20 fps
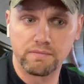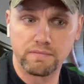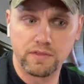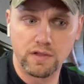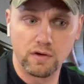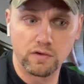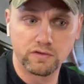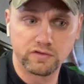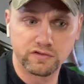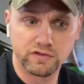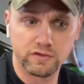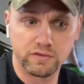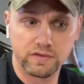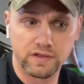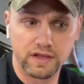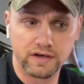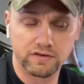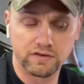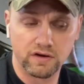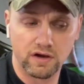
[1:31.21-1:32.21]
those two
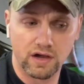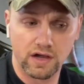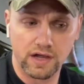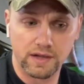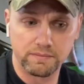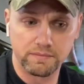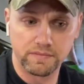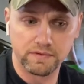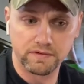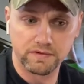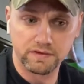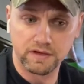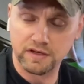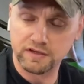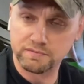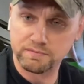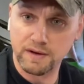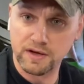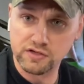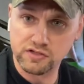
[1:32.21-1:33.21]
things,
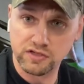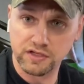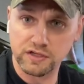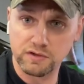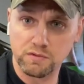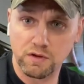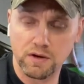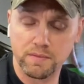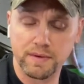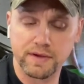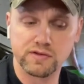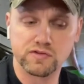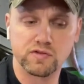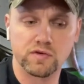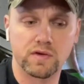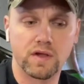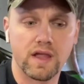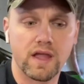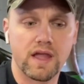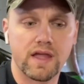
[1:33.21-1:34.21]
especially, you want to make
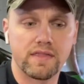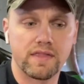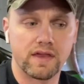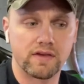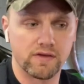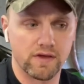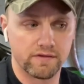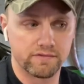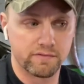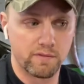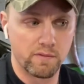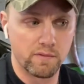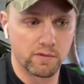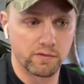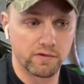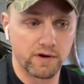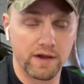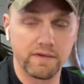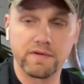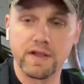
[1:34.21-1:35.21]
sure that you have four-wheel
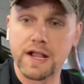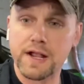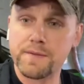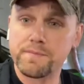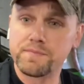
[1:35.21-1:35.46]
drive.